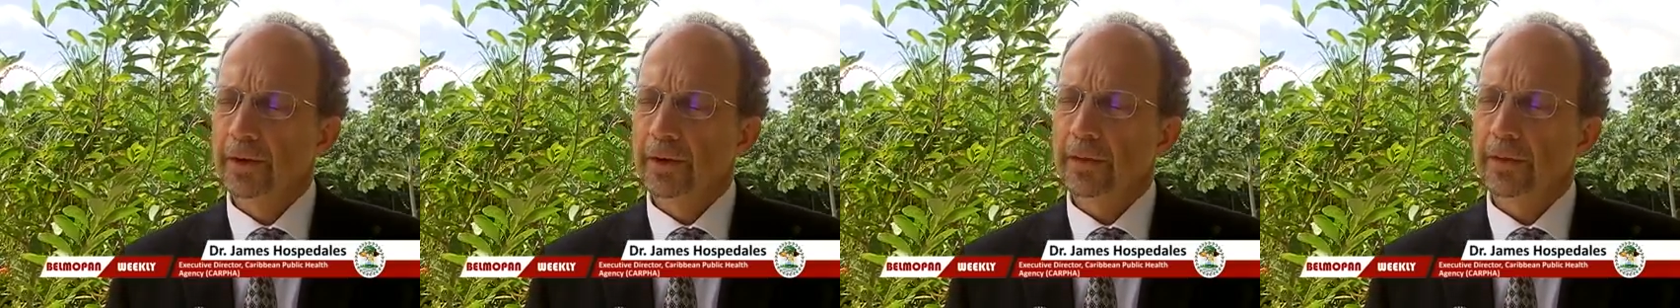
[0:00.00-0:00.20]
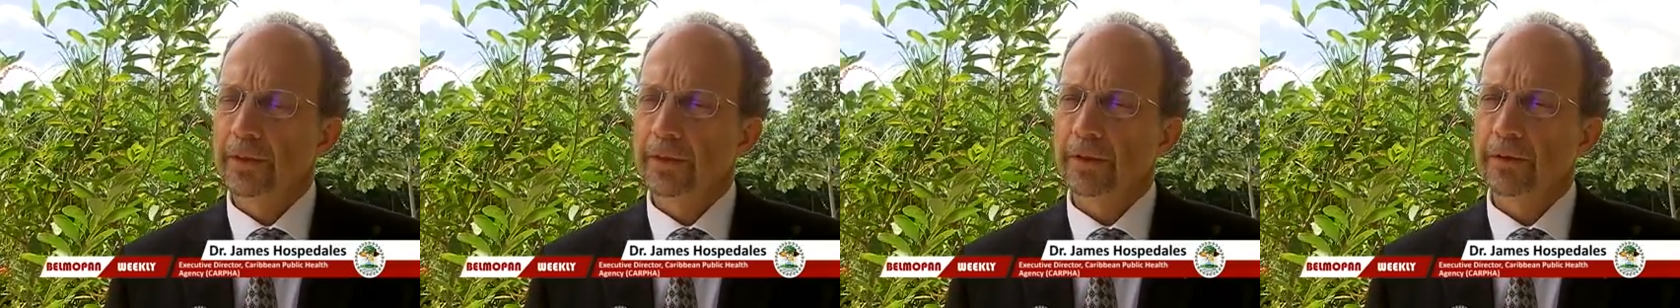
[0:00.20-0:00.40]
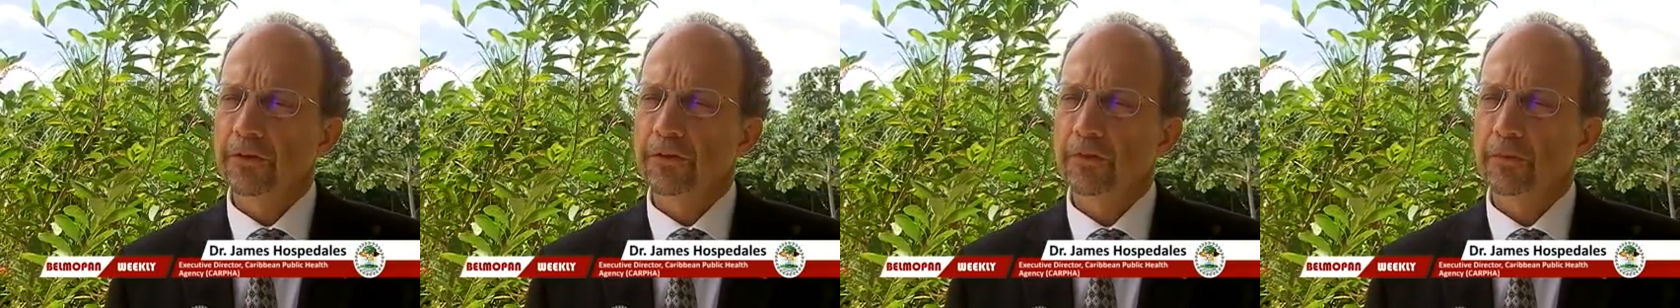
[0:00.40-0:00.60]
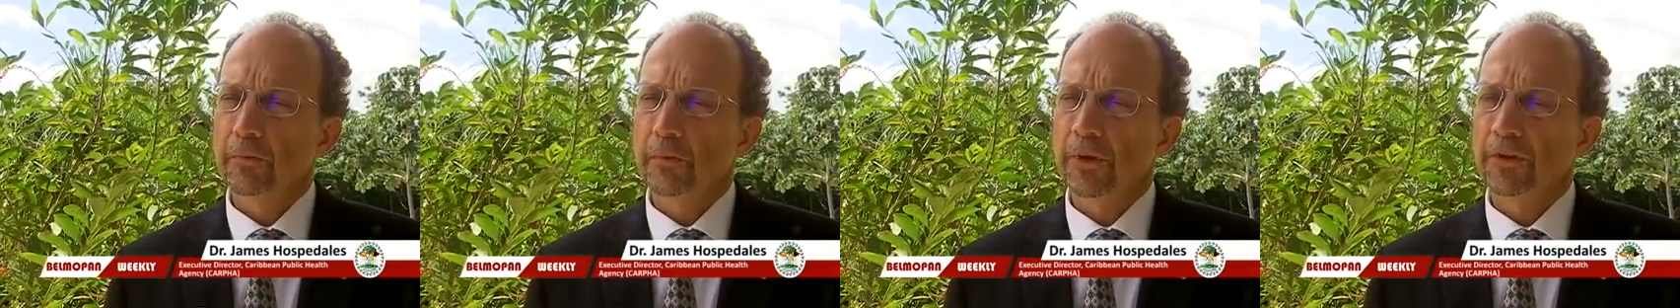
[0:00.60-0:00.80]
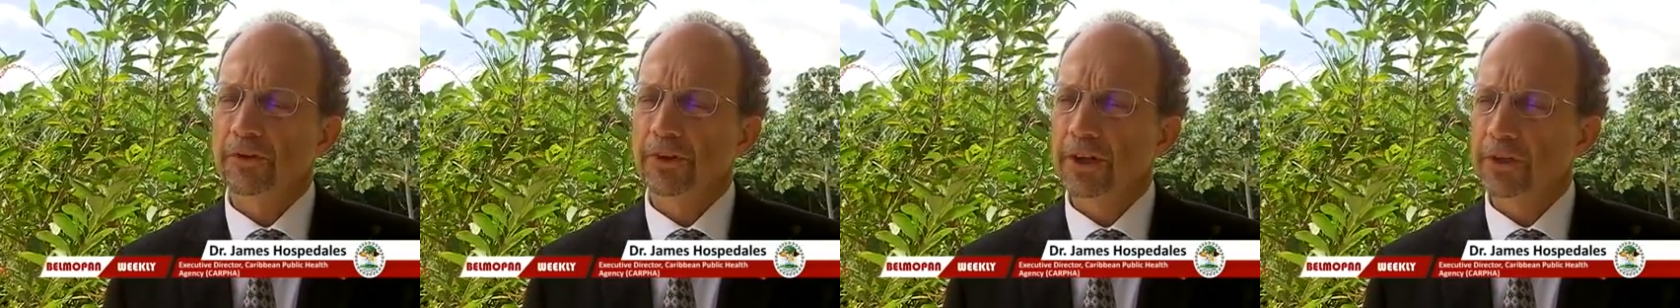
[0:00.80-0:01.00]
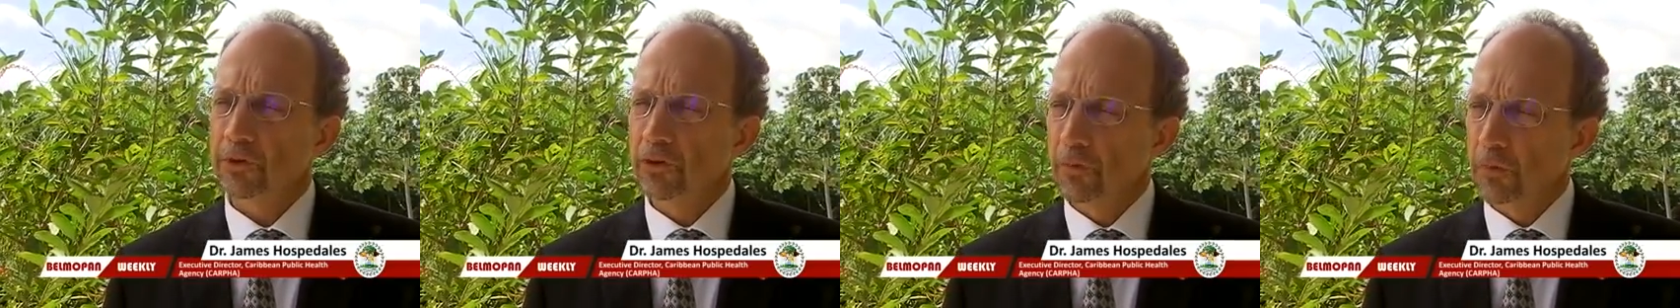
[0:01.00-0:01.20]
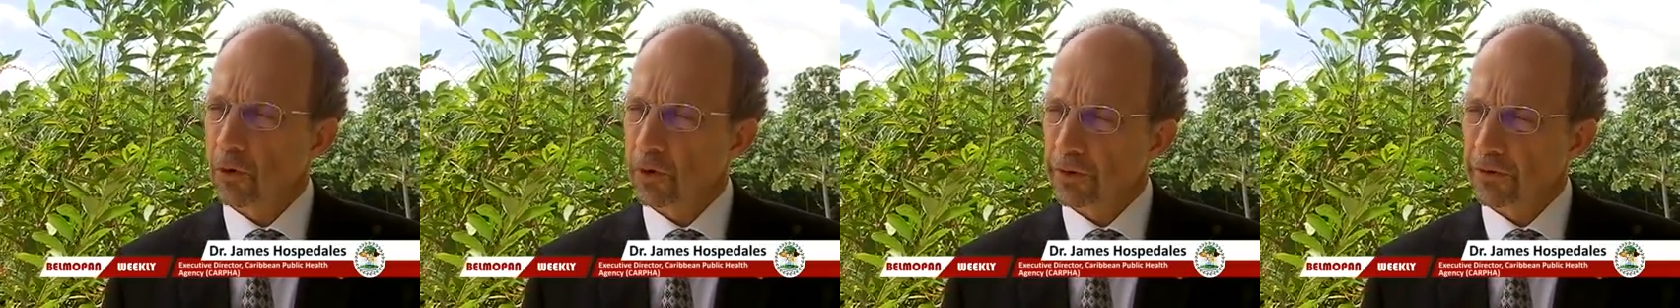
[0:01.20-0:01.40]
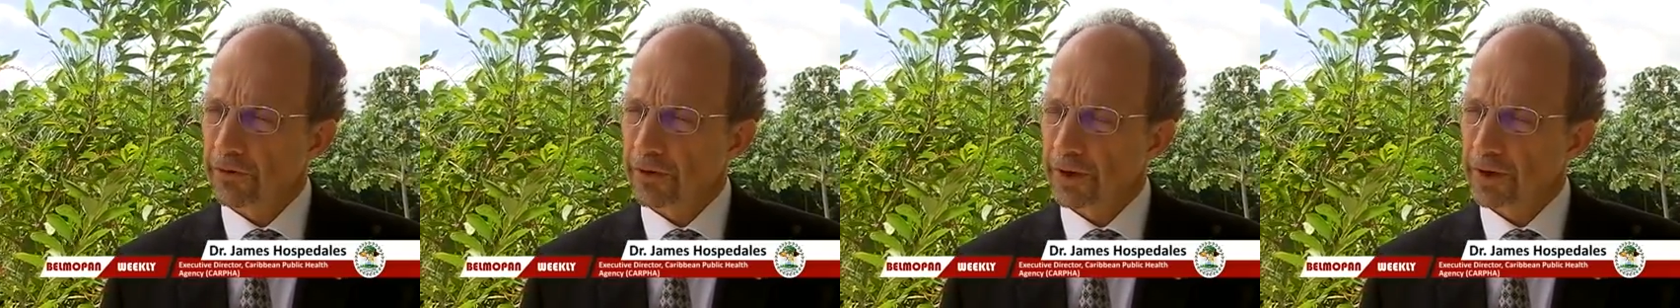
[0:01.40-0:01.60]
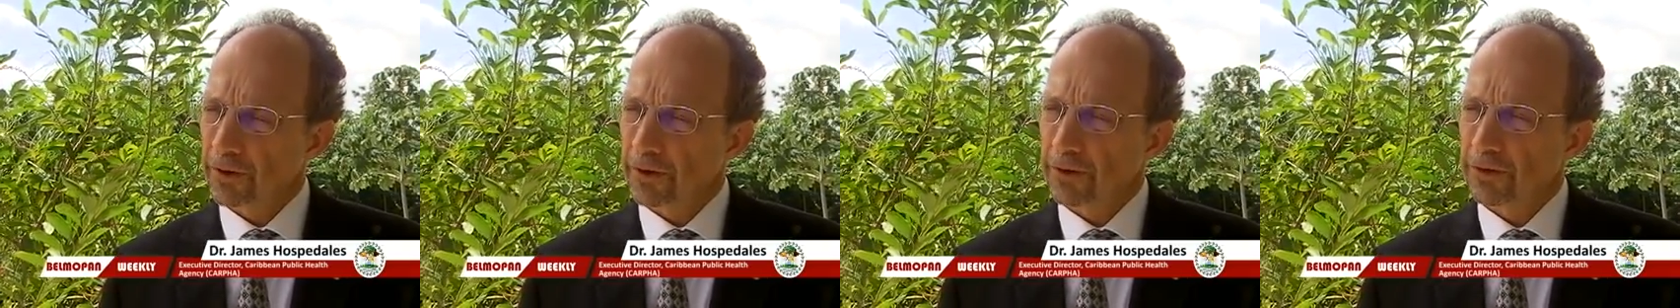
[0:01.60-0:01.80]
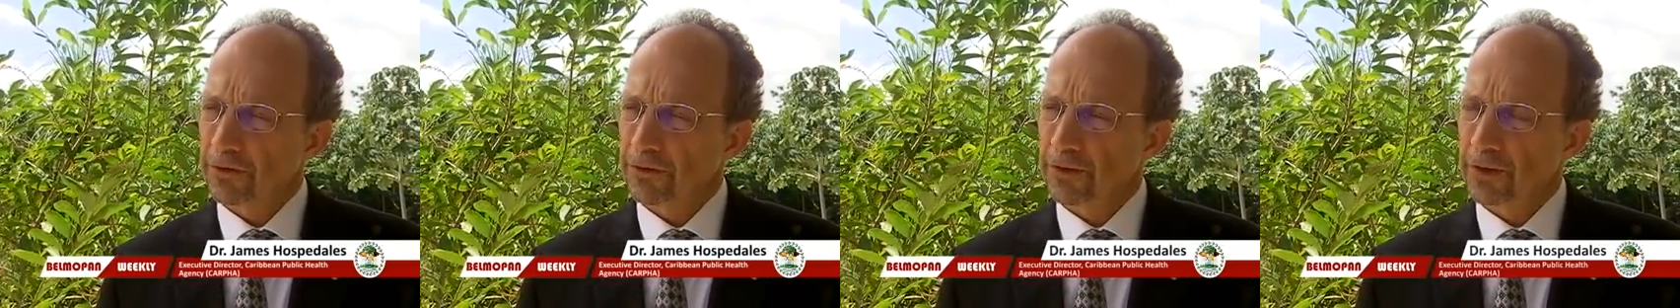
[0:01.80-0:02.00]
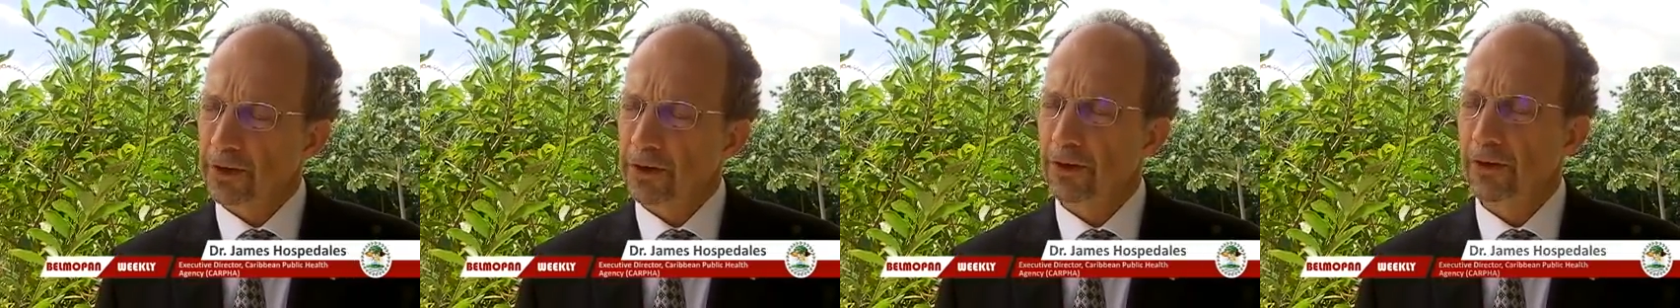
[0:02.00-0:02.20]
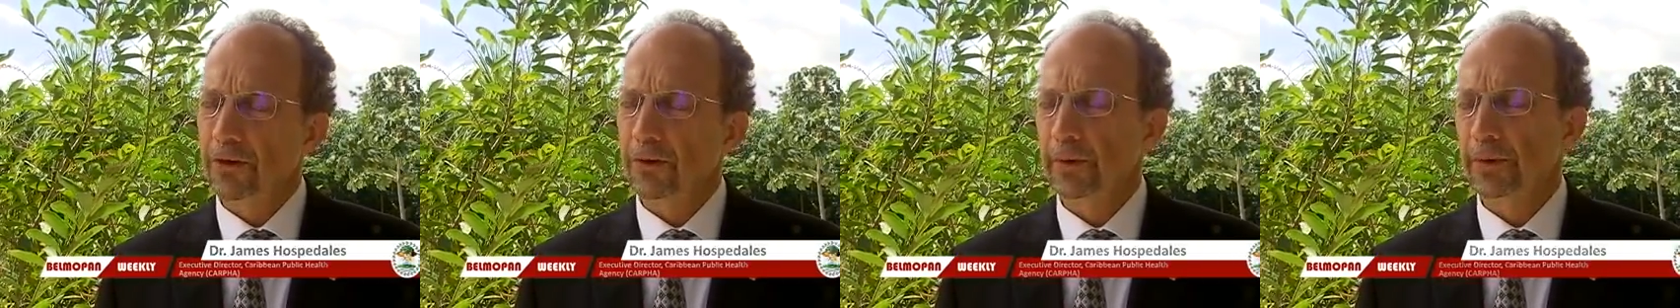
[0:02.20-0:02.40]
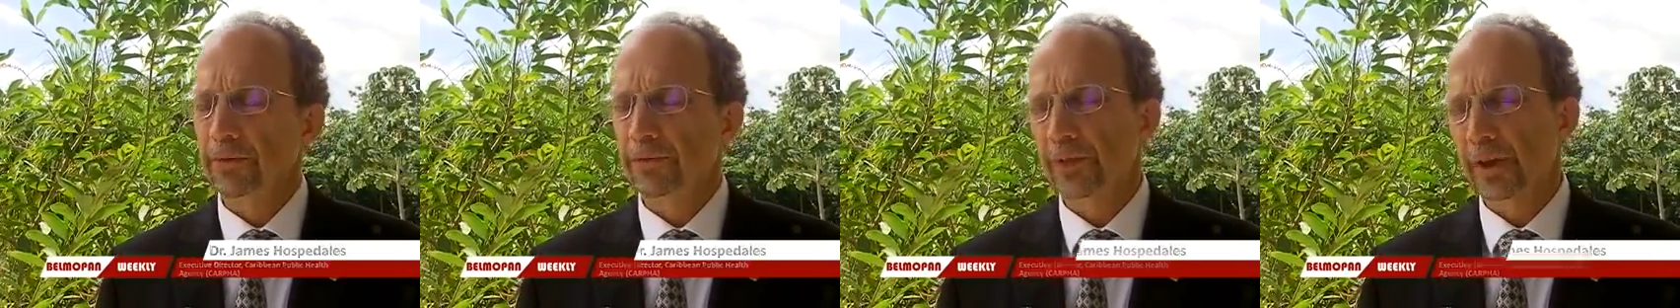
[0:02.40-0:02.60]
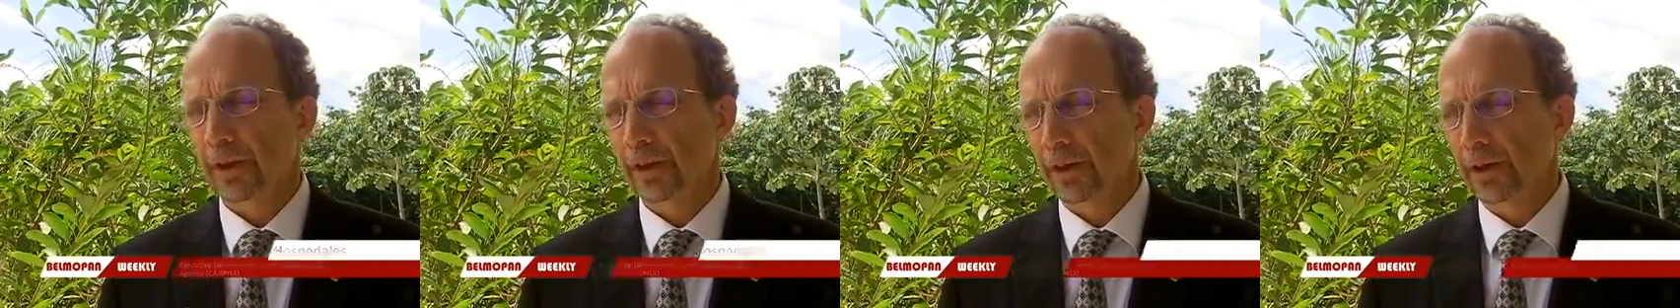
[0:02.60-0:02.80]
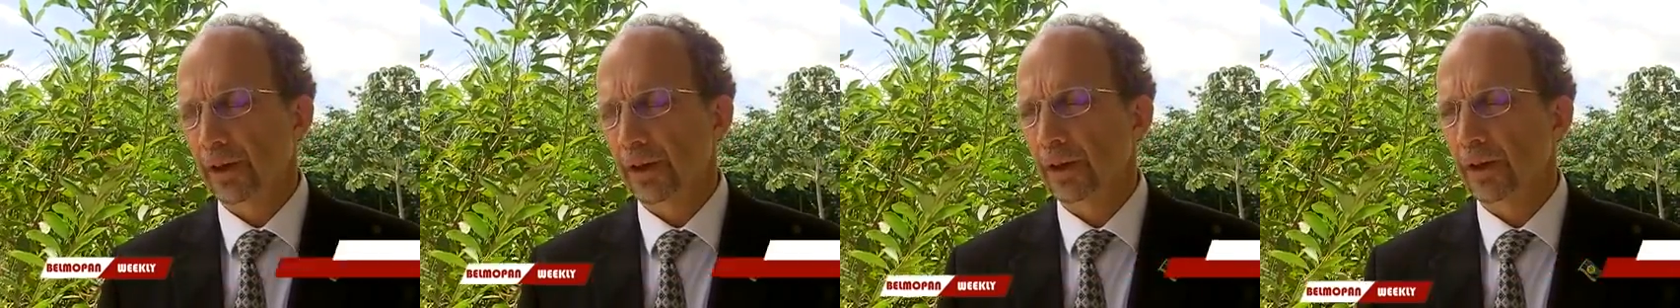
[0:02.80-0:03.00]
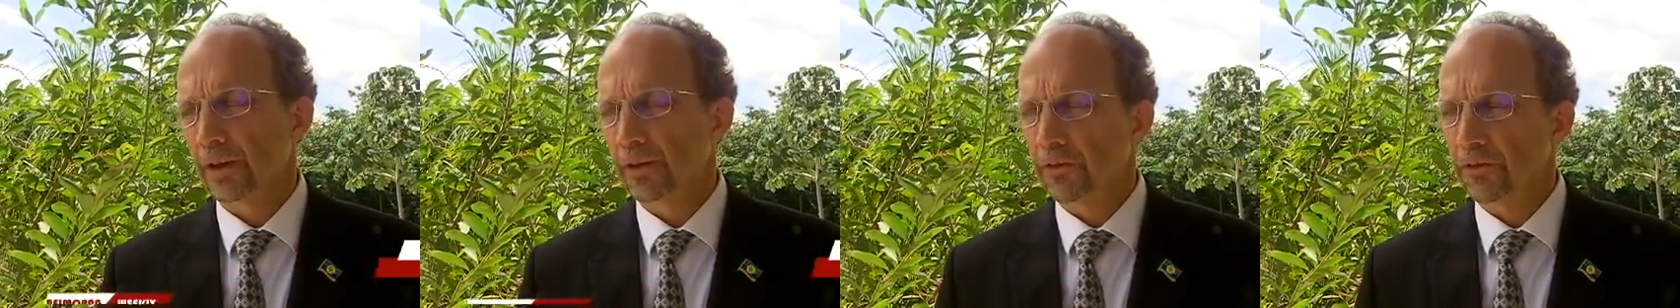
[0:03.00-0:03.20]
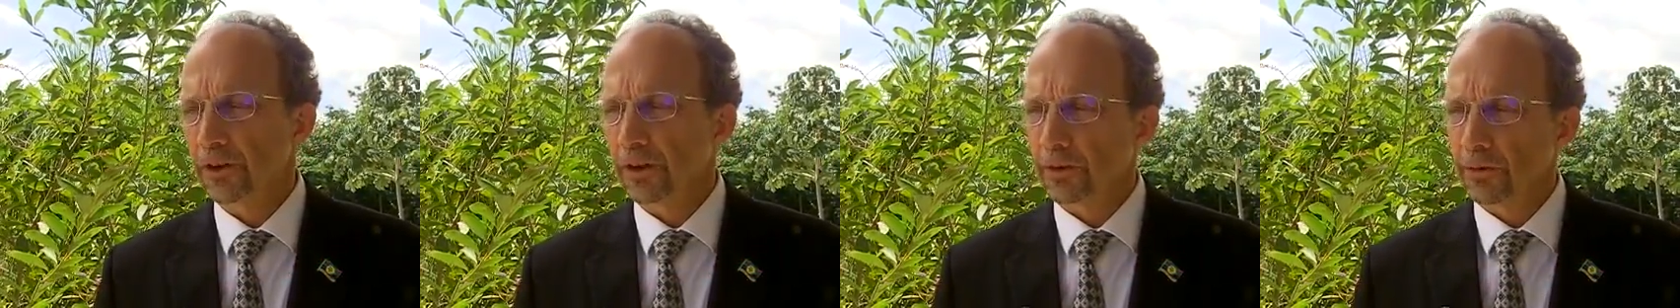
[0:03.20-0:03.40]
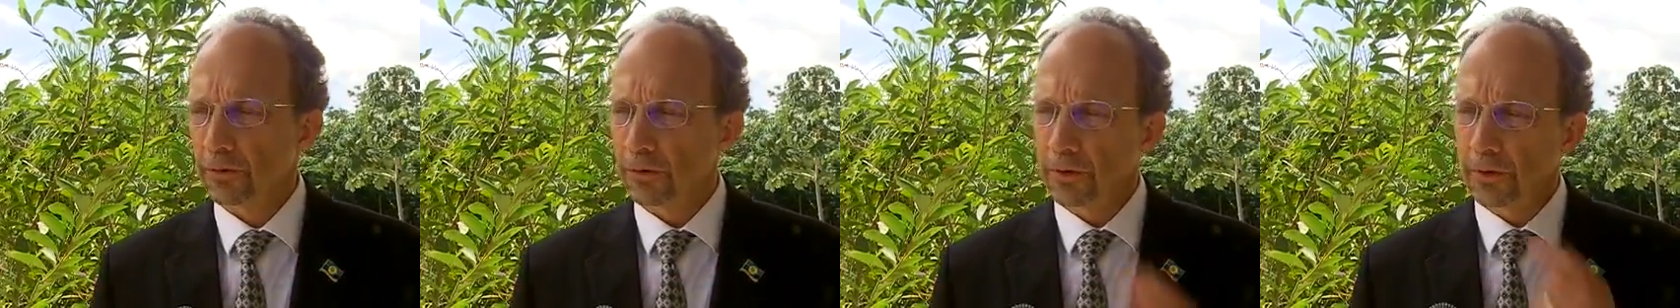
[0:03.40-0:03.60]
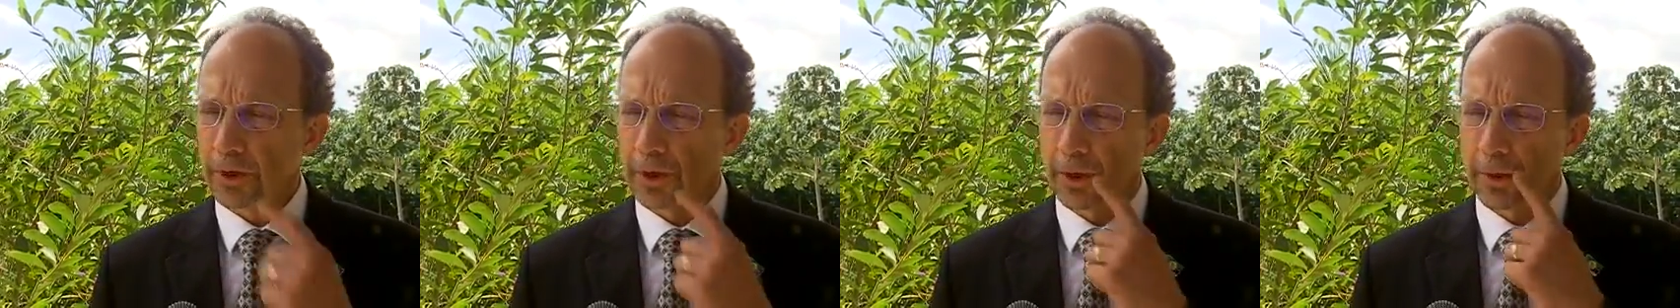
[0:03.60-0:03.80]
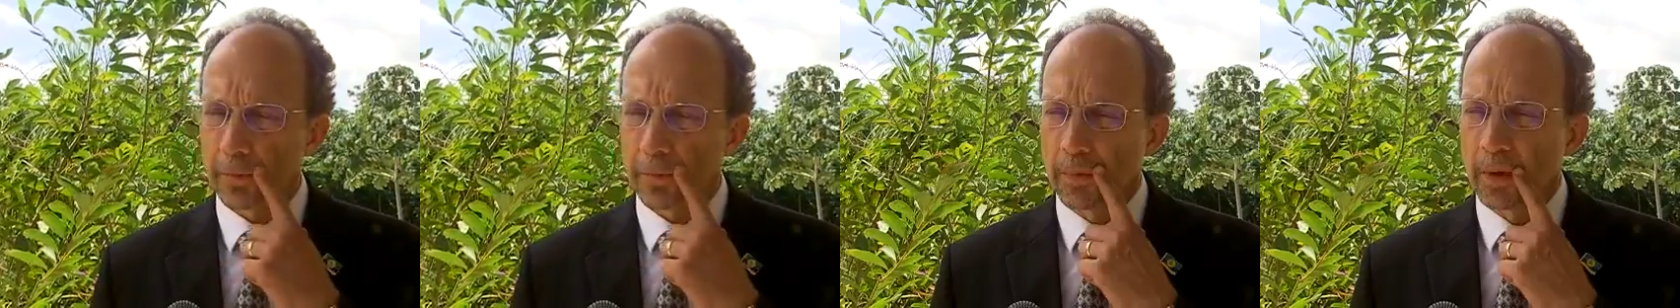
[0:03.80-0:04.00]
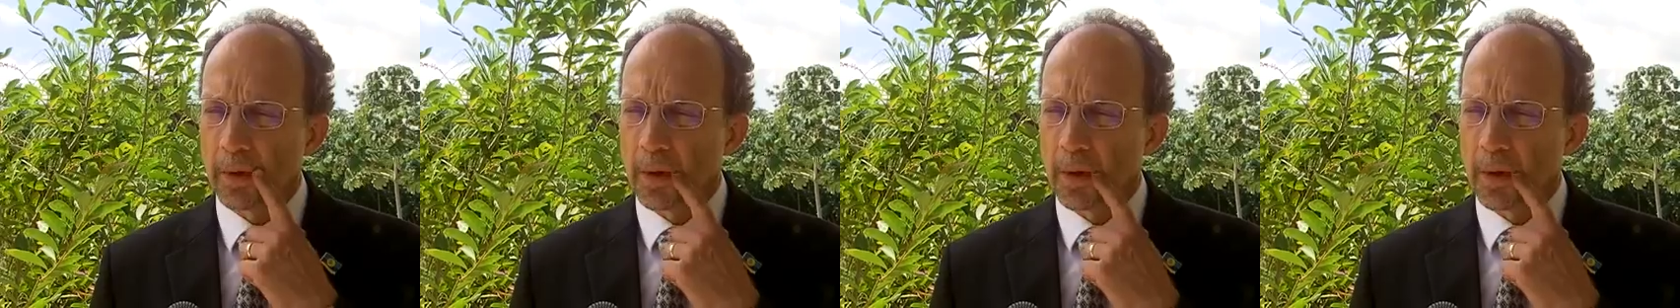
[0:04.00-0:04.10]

This mosquito-borne virus, along with dengue and chikungunya,